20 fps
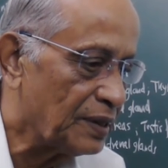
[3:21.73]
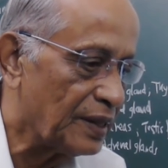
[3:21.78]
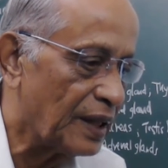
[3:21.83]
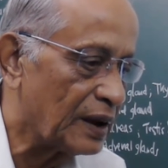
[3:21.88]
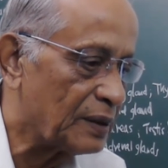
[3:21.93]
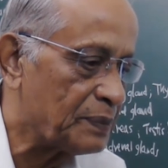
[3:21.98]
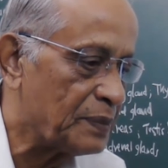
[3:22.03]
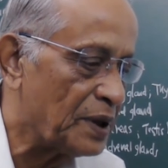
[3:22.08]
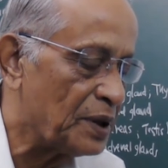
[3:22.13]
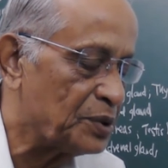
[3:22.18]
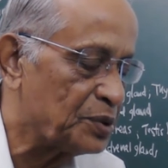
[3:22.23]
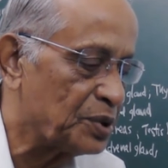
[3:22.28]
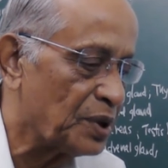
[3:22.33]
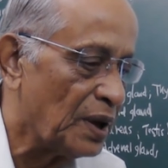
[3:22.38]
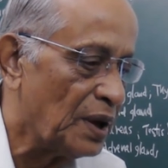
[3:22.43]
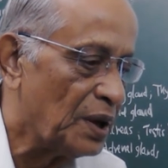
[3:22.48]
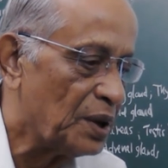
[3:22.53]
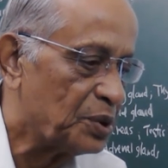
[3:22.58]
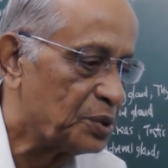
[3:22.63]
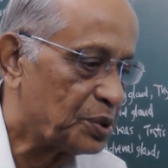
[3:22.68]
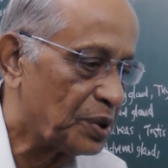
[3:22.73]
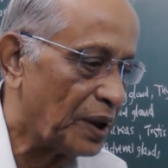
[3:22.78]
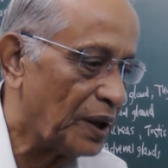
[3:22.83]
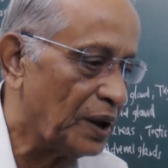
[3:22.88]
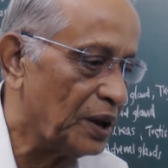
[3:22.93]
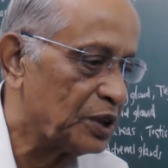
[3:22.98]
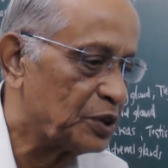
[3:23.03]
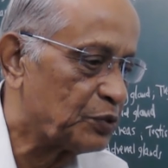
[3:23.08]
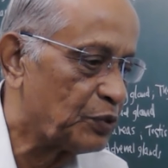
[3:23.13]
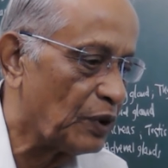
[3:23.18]
That means
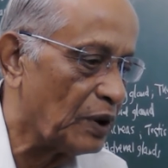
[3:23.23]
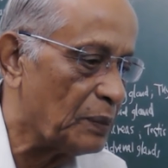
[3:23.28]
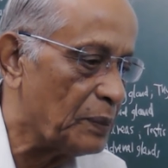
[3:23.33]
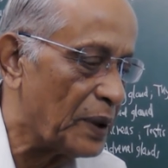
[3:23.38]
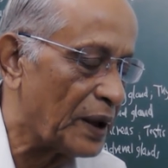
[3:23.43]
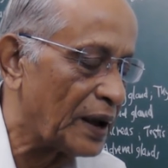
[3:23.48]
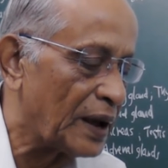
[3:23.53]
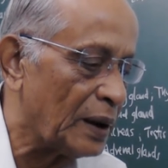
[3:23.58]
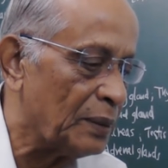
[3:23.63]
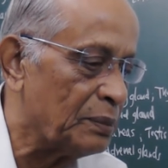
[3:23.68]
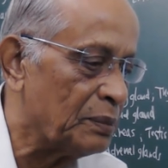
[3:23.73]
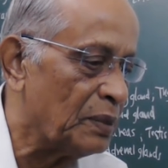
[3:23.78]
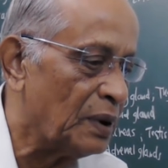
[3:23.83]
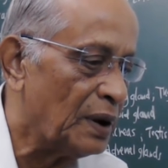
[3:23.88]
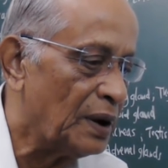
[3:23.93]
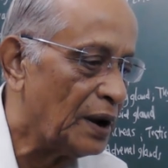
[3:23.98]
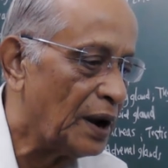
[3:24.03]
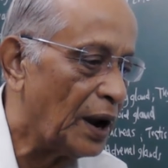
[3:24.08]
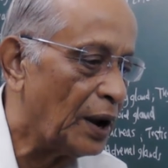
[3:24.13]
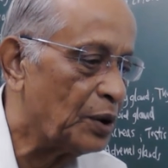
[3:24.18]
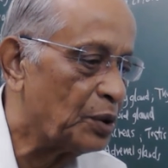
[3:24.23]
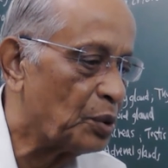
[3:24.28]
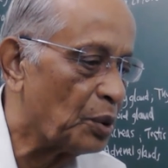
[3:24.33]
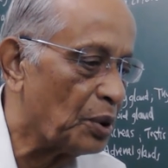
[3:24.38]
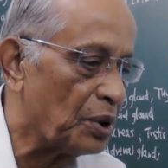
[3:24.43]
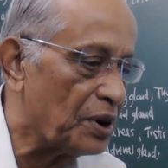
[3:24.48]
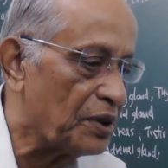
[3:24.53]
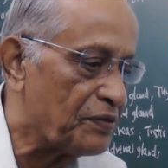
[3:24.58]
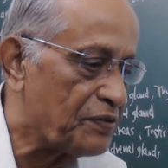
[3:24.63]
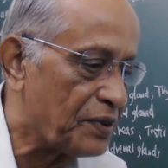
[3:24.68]
cells will become
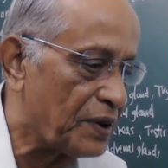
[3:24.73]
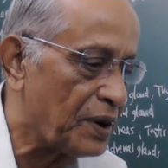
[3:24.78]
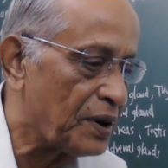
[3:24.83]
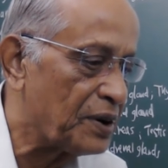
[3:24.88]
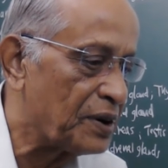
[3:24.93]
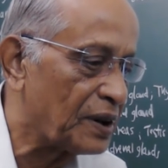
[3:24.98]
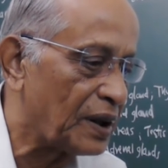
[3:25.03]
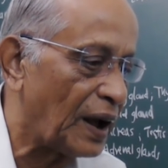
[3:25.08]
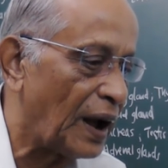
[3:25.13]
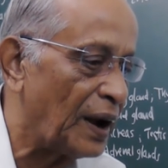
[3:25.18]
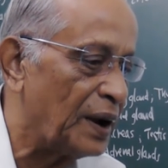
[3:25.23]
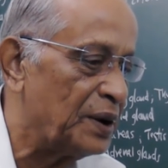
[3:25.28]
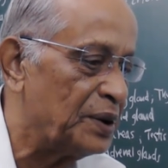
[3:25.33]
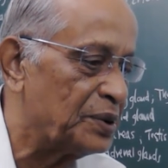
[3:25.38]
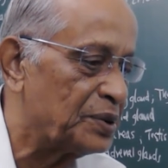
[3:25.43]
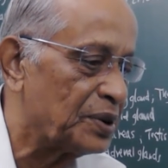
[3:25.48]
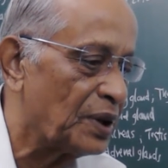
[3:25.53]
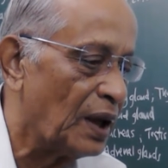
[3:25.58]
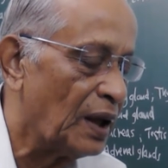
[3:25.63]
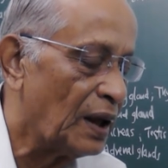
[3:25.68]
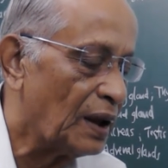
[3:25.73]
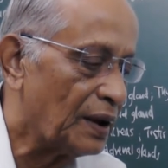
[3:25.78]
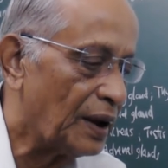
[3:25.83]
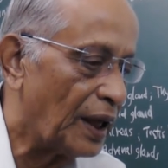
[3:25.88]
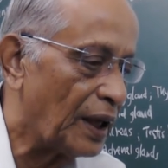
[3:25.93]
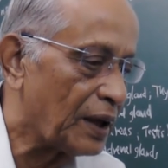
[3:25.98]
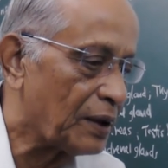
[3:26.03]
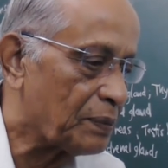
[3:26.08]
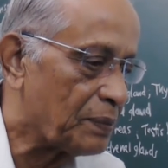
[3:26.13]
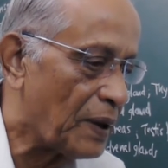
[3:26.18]
into different kinds
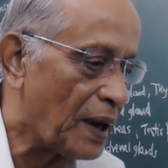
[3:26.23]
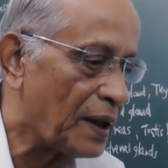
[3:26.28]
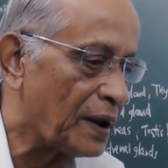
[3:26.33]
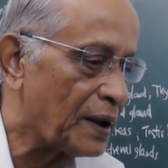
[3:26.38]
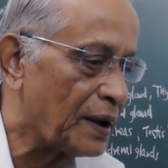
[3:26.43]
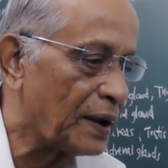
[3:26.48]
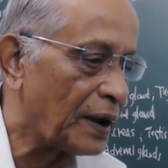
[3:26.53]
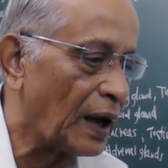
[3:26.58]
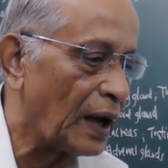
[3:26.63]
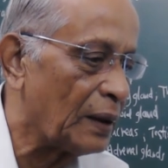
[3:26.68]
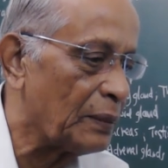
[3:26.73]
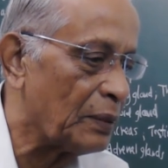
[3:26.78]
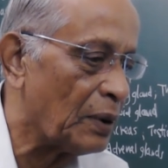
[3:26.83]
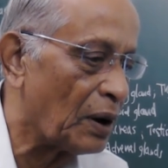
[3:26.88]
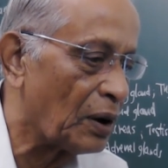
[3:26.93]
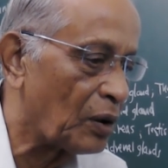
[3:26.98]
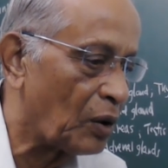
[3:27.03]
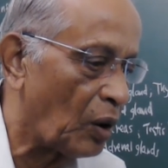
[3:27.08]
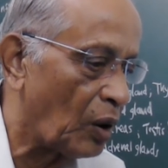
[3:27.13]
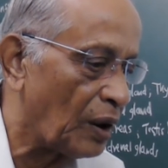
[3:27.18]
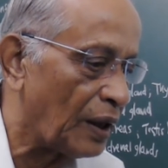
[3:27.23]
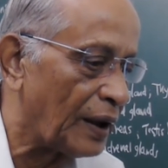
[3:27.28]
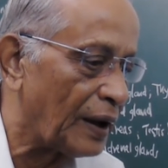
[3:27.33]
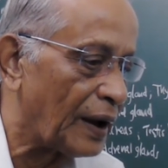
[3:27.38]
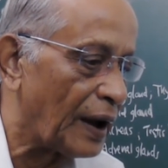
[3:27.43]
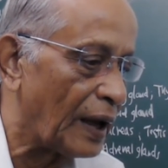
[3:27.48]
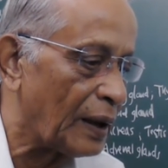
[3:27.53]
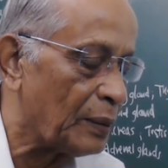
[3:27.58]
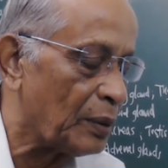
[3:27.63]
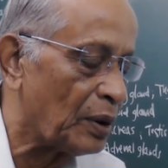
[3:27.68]
like parenchyma,
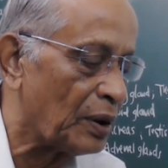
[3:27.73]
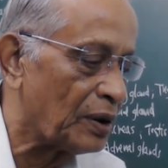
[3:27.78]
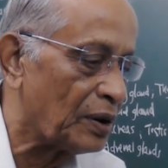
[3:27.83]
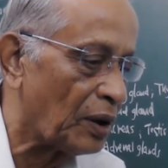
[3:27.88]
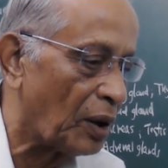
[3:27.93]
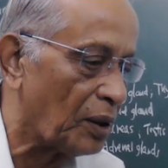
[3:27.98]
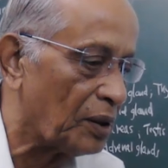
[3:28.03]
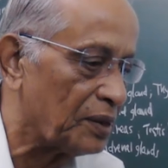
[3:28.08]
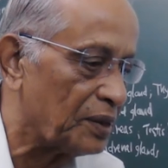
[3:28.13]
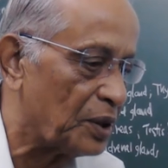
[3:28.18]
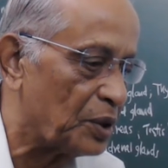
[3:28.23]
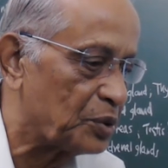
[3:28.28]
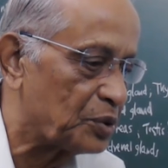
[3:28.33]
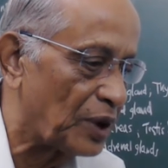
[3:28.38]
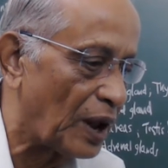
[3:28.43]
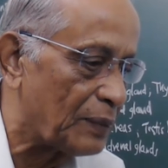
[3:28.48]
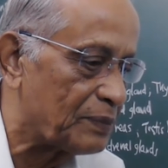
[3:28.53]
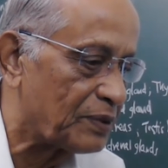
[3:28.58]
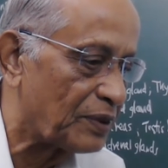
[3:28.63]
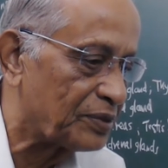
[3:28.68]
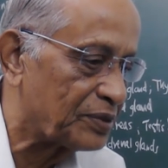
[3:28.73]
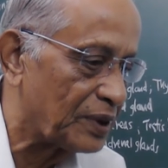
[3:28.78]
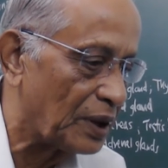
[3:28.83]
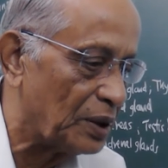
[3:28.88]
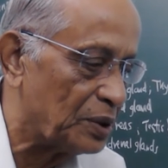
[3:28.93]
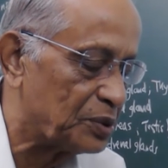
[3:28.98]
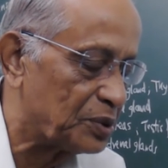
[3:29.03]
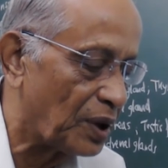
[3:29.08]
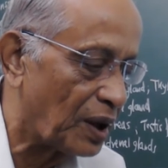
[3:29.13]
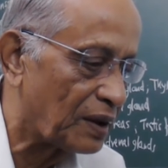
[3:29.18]
collenchyma, and all these types of
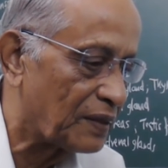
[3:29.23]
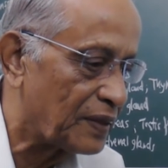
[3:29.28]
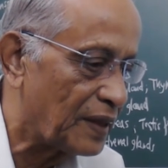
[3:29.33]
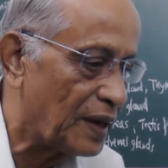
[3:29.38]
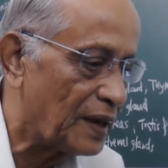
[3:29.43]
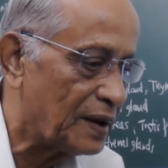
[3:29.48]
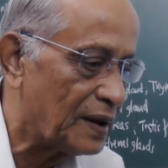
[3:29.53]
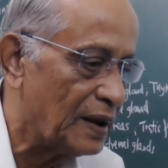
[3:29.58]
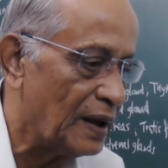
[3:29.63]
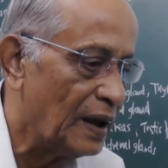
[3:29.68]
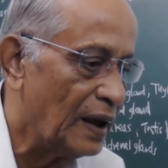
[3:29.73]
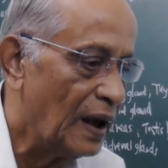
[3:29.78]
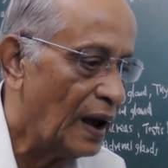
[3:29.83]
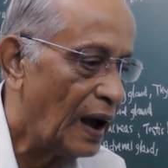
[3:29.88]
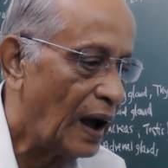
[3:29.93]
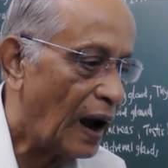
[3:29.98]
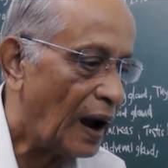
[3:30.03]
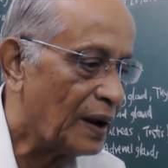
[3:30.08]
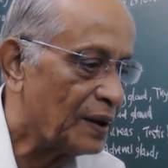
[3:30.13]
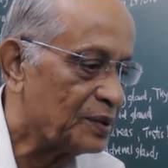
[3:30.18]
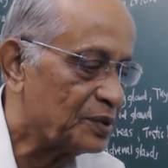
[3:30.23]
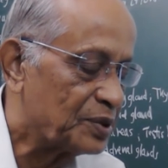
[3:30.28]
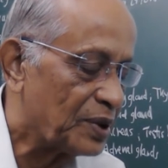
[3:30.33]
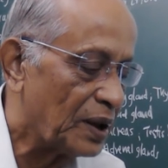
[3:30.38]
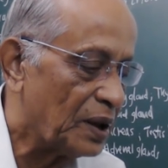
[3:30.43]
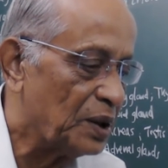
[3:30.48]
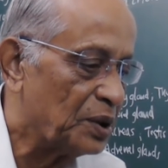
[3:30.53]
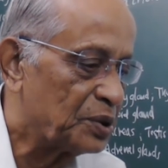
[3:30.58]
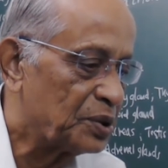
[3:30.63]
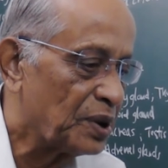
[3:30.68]
cells are there, and
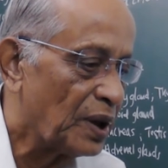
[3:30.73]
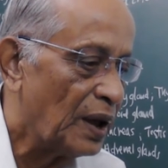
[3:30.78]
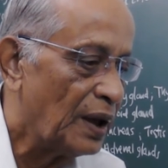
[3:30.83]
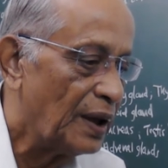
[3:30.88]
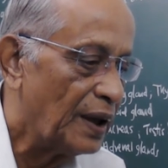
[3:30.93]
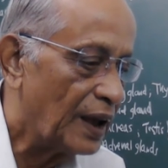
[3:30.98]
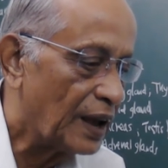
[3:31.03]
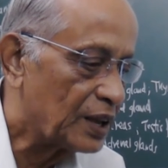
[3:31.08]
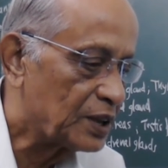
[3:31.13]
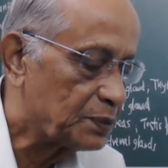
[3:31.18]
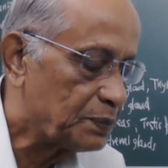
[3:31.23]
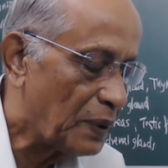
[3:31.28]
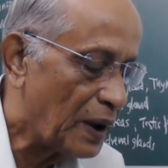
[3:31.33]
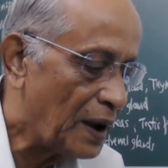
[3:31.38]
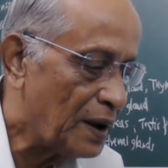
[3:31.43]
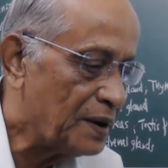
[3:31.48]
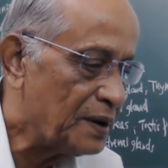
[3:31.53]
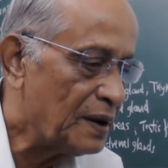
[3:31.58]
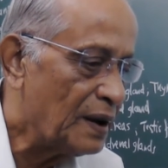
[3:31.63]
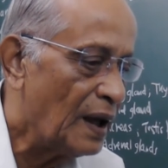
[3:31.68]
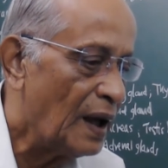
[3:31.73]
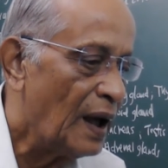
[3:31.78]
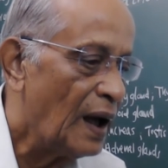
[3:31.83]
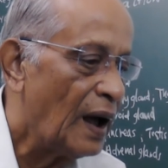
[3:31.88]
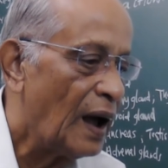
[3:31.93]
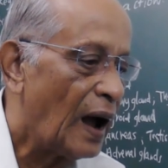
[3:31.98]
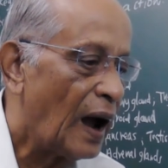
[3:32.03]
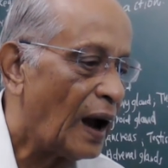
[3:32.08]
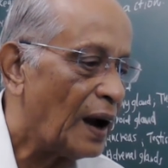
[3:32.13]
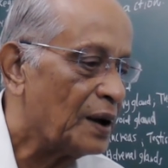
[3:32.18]
cells expand
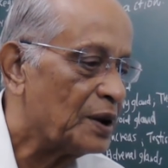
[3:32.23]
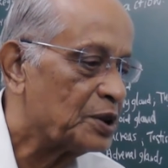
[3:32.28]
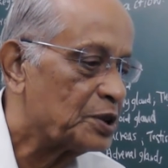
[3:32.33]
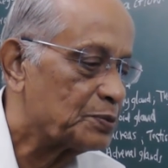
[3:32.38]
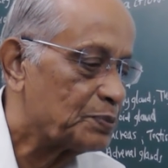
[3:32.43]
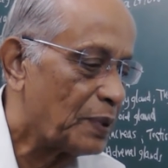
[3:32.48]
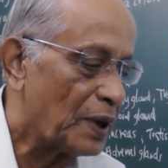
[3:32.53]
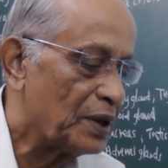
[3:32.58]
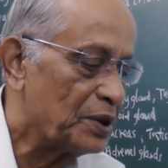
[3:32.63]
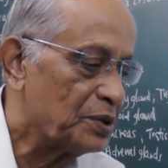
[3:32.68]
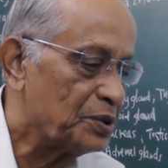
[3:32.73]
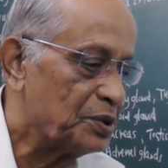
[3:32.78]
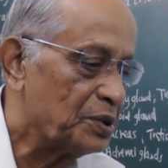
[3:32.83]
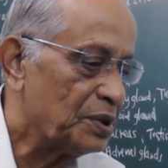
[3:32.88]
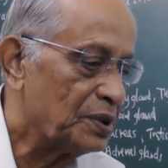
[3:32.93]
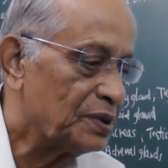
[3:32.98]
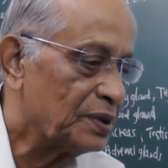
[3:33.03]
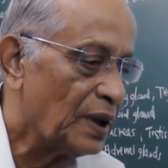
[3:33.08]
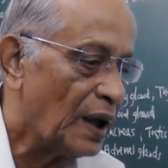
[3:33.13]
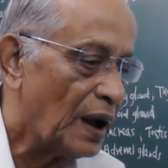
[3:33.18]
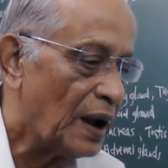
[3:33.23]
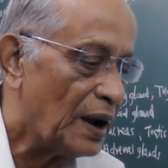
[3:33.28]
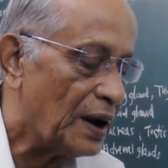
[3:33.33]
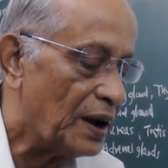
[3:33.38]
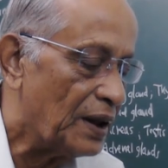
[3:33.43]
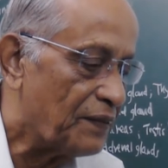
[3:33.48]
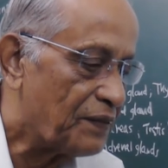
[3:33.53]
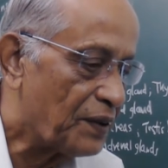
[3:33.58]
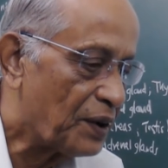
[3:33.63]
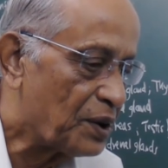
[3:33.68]
and cells
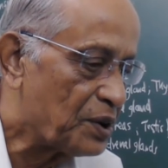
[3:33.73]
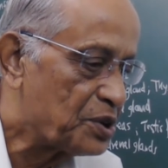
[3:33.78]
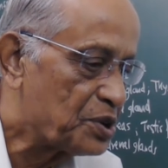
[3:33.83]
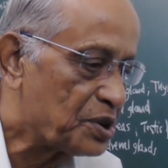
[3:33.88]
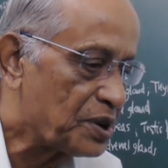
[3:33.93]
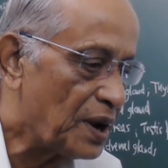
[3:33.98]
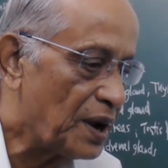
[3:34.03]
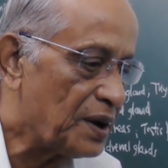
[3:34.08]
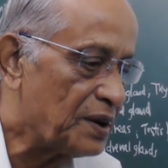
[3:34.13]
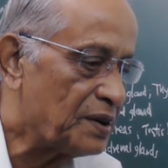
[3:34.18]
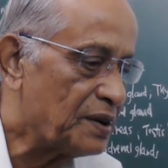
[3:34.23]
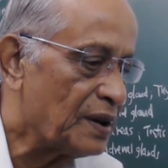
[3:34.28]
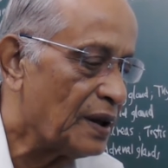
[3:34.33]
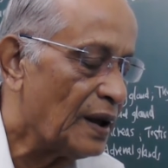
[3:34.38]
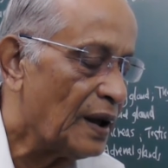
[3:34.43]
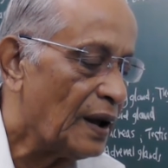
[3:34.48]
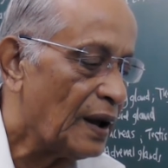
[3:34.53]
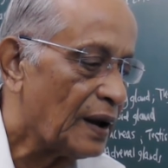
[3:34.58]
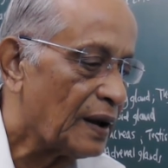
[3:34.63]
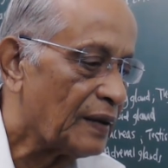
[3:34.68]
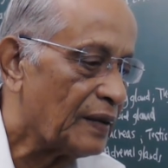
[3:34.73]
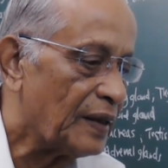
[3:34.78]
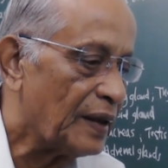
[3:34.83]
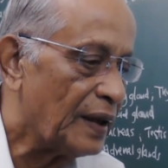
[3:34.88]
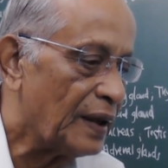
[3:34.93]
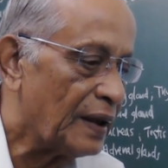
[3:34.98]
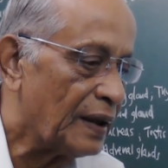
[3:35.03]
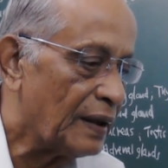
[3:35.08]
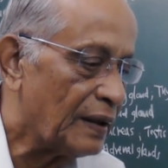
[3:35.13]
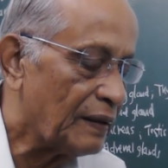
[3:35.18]
differentiate,
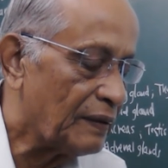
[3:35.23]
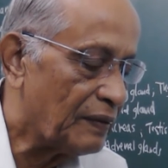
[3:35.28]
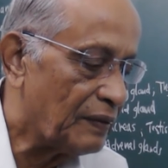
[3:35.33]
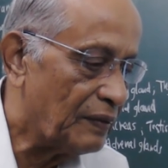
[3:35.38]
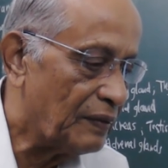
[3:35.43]
they